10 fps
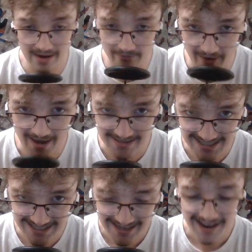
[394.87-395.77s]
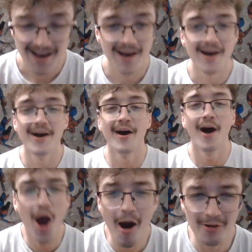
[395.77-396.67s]
event.
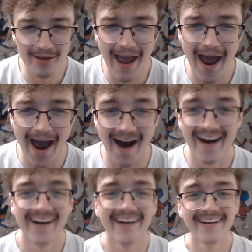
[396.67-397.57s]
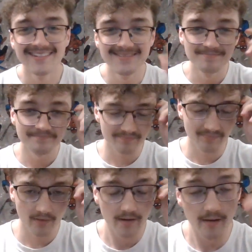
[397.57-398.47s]
Oh, yeah!
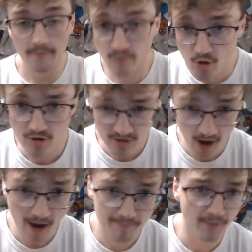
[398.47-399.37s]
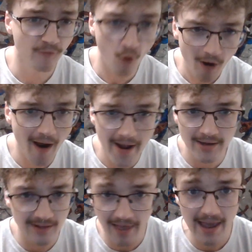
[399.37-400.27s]
First off, before I
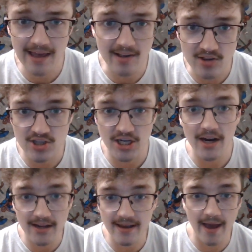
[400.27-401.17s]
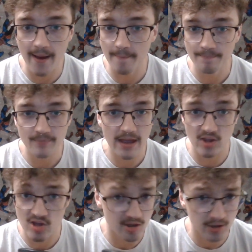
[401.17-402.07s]
glaze JDM
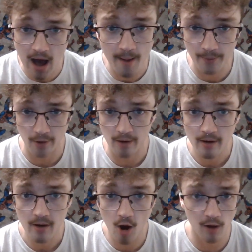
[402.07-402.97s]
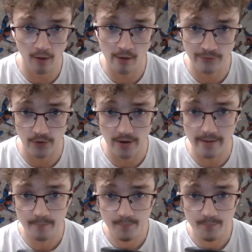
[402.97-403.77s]
and slobber all over it,